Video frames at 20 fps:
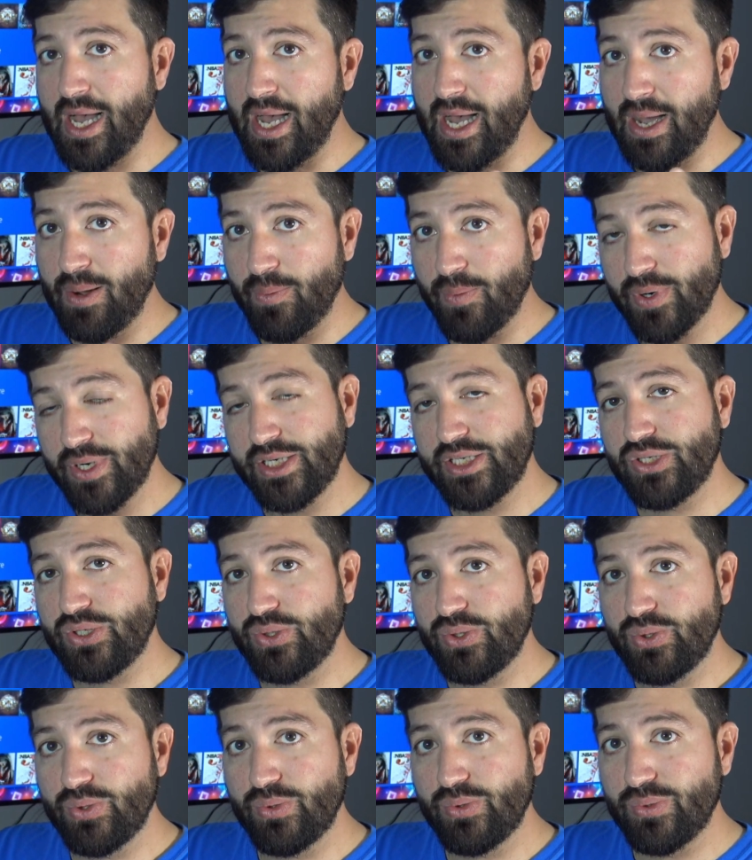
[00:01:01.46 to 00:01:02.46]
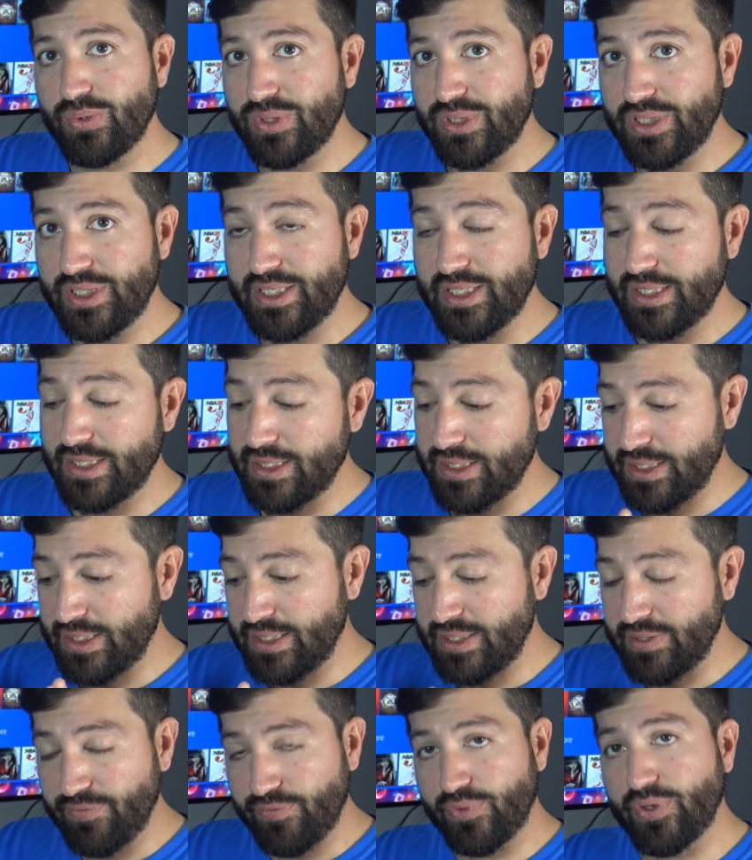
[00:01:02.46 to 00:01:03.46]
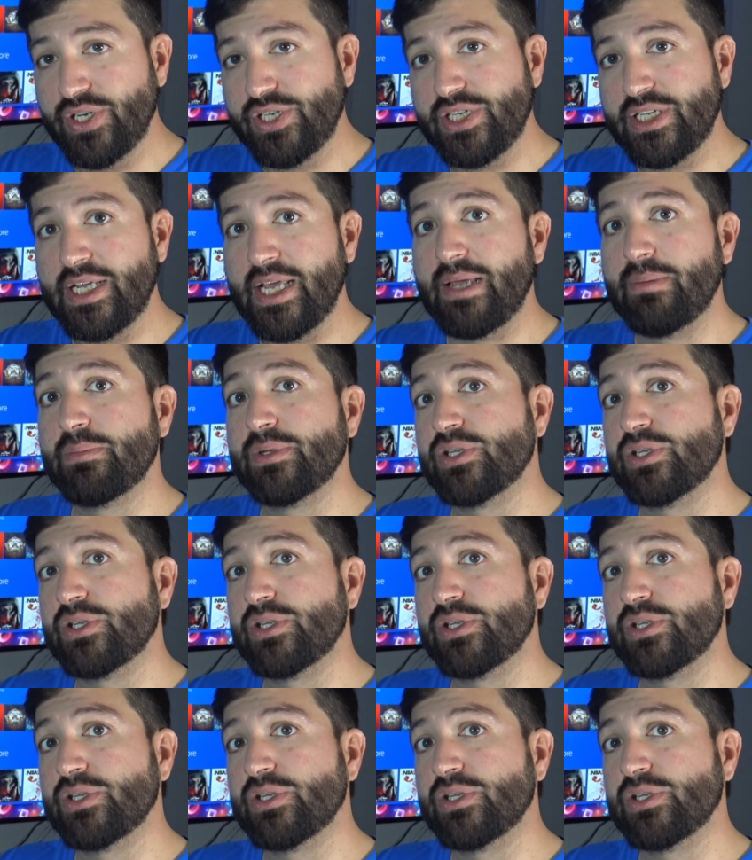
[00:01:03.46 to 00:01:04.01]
I wanted to di differentiate